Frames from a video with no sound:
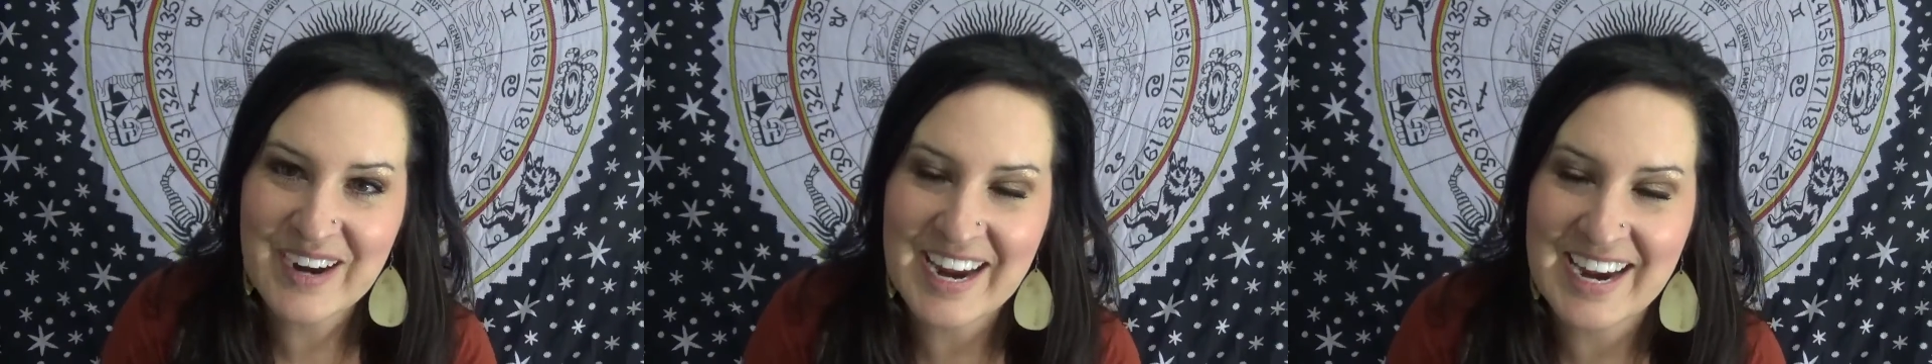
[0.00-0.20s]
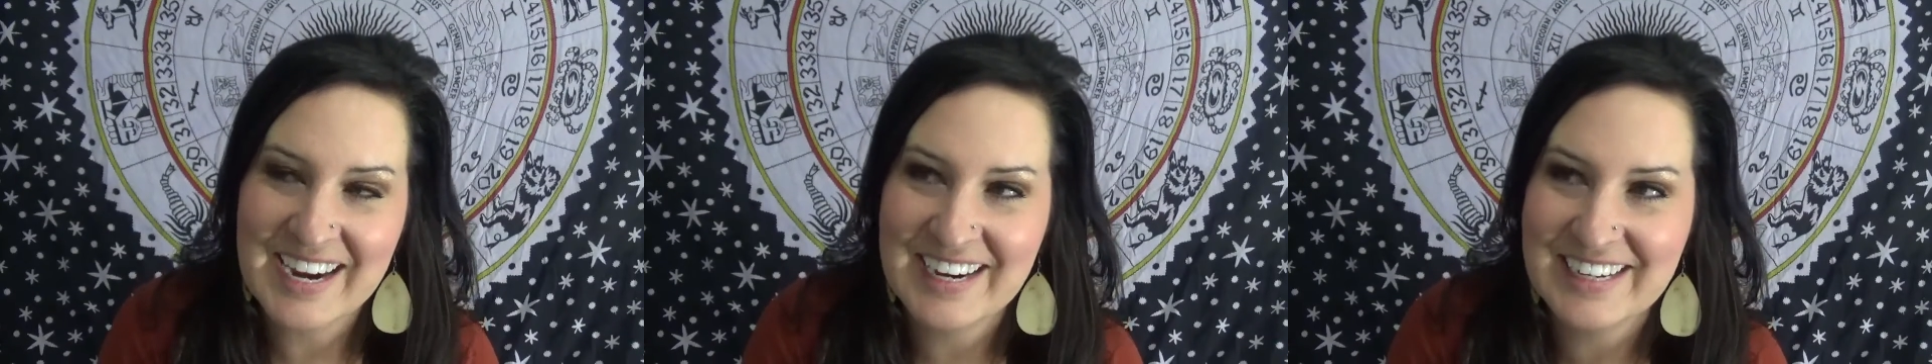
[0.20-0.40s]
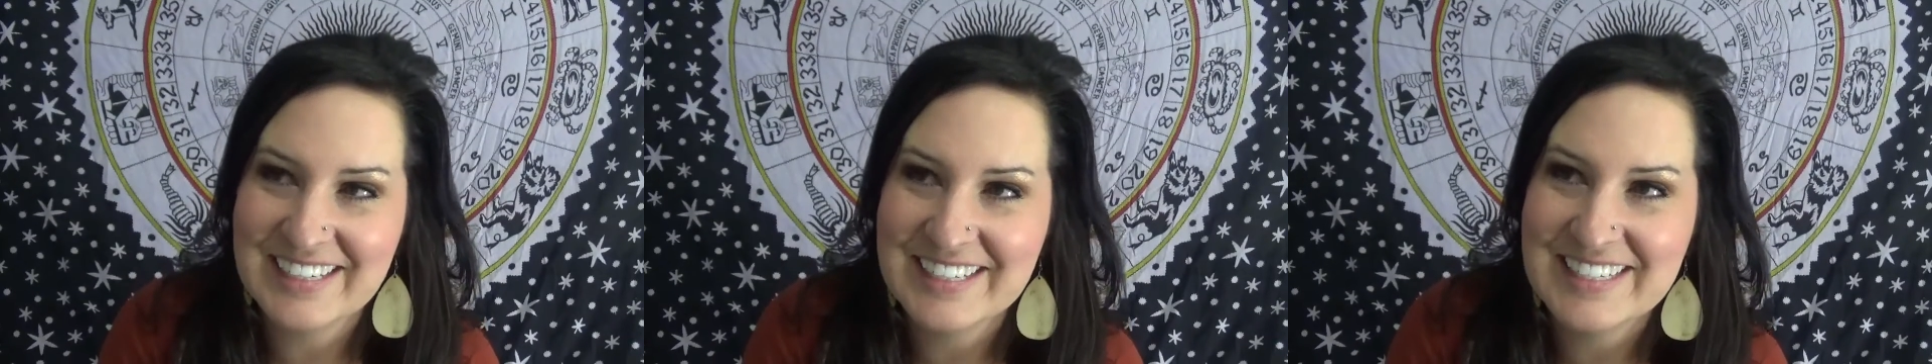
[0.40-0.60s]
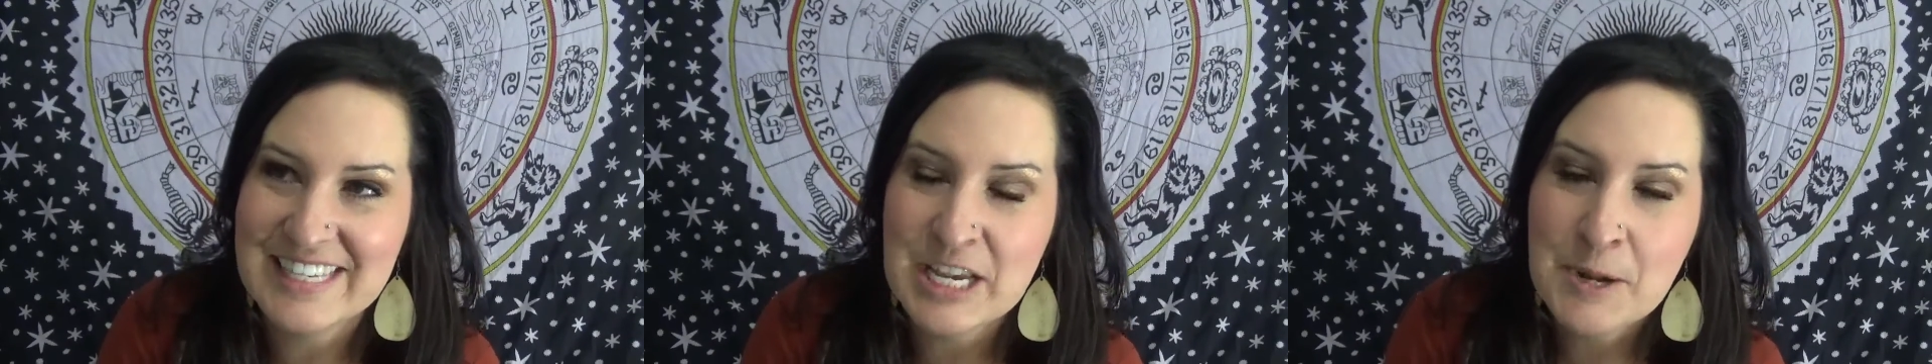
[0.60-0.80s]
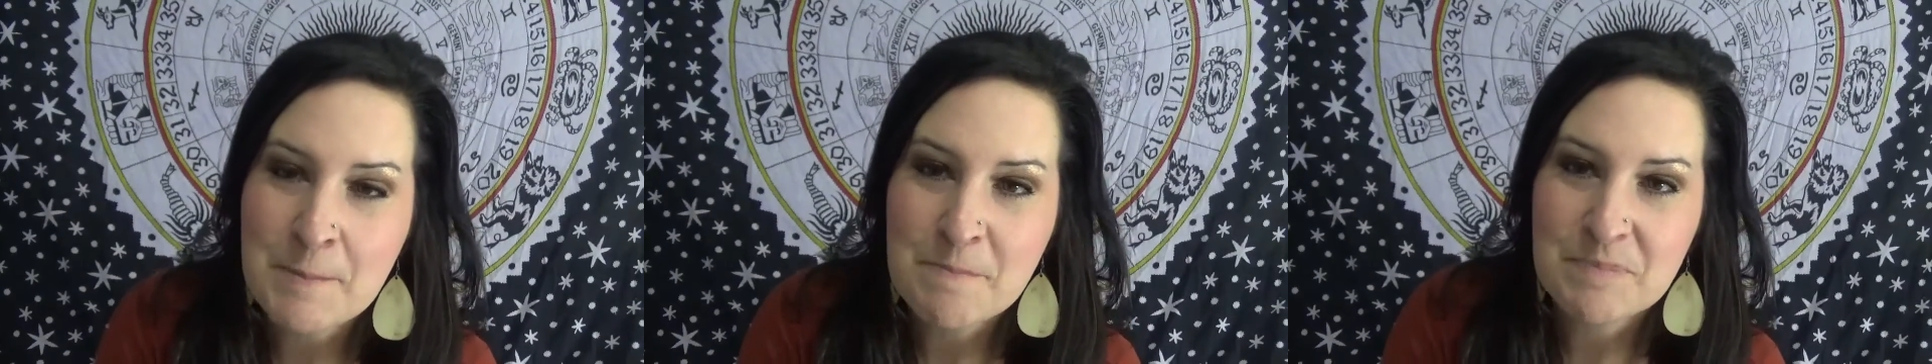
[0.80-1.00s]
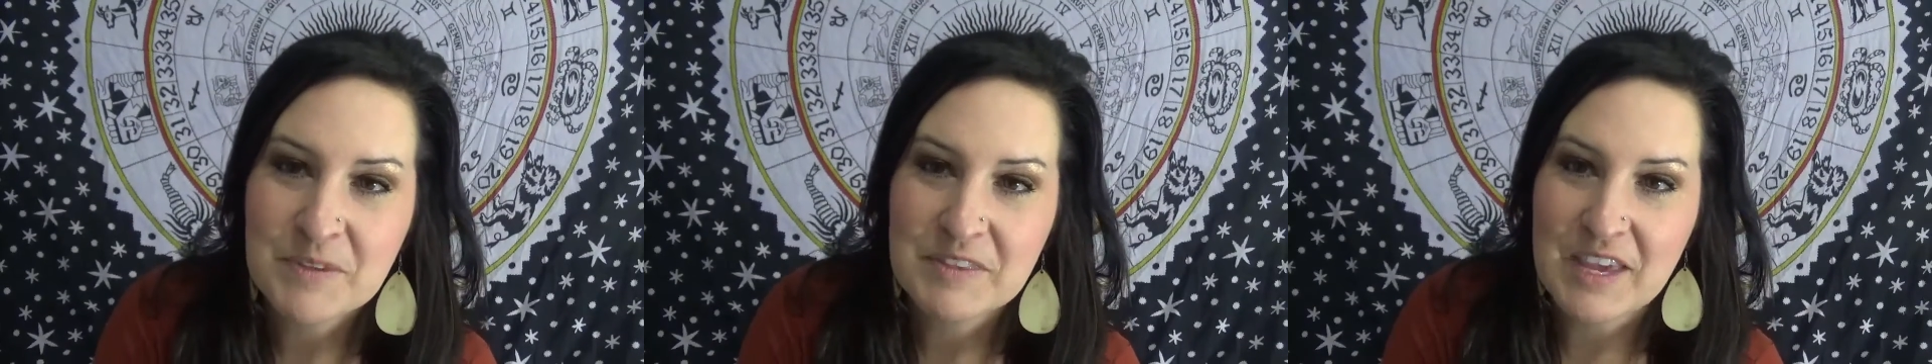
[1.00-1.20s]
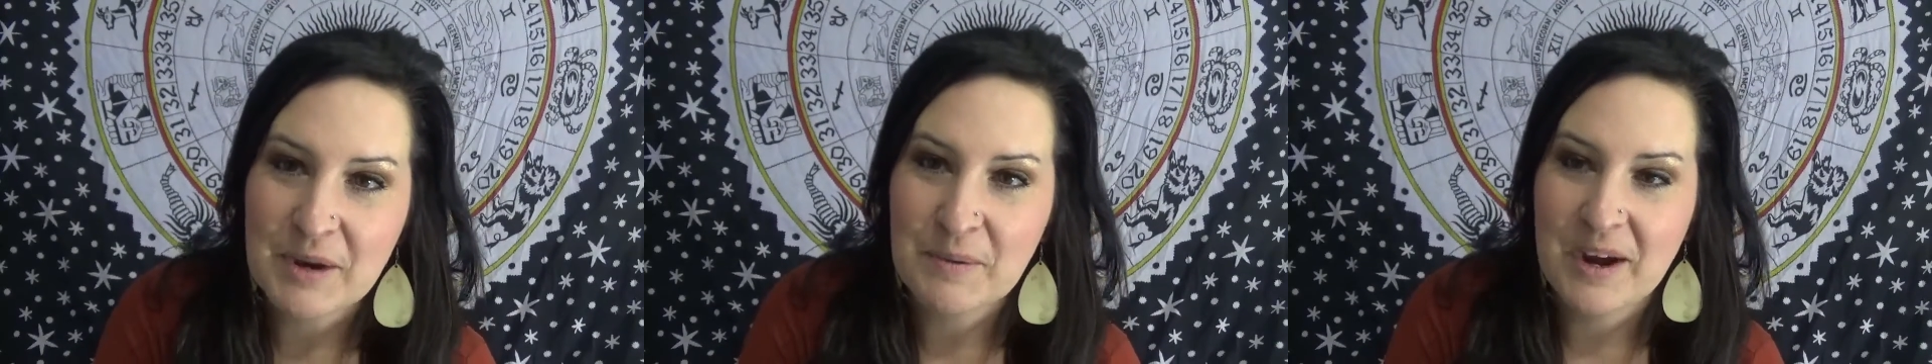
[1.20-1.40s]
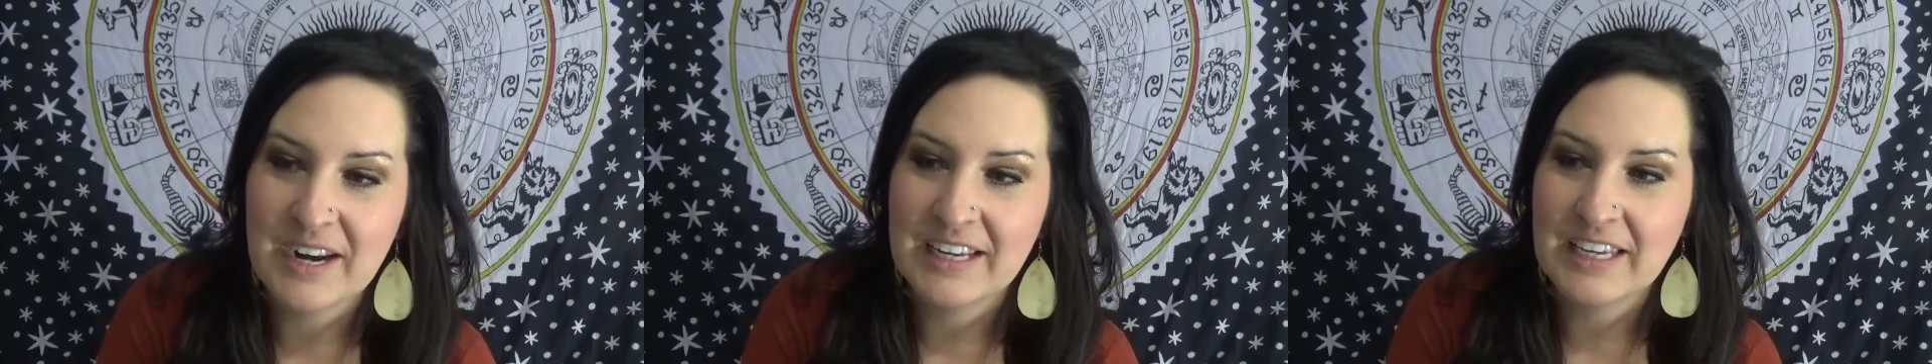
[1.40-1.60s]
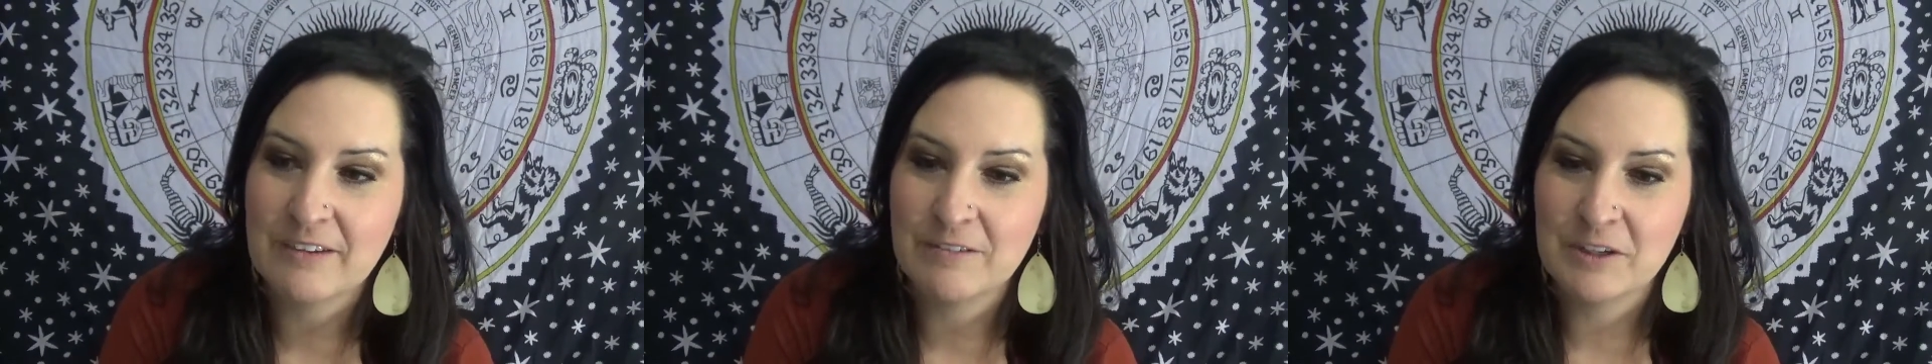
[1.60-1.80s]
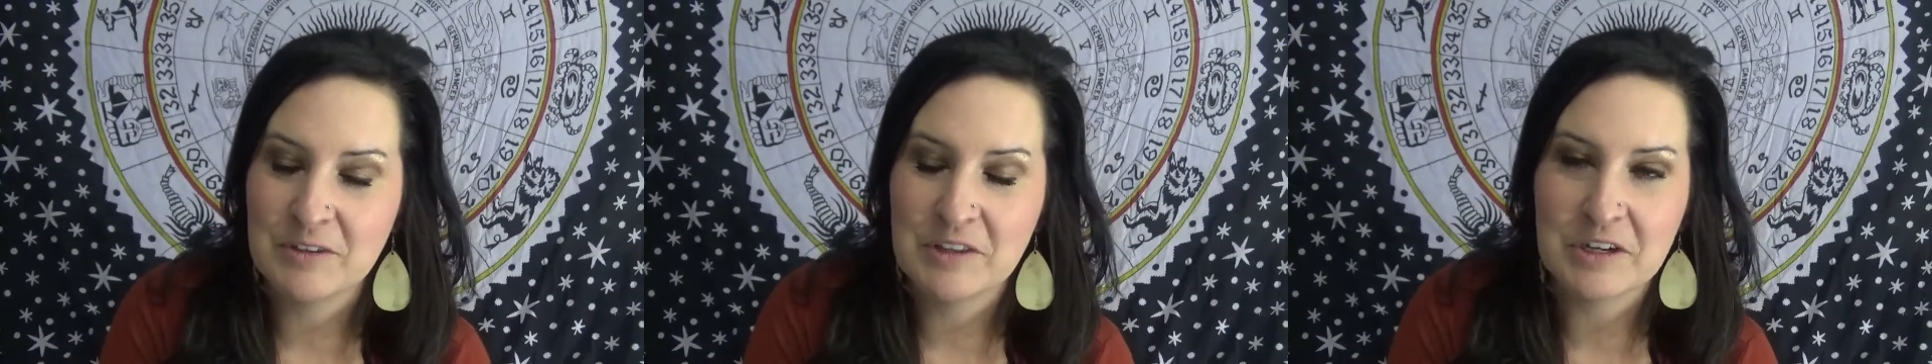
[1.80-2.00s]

and they want to give you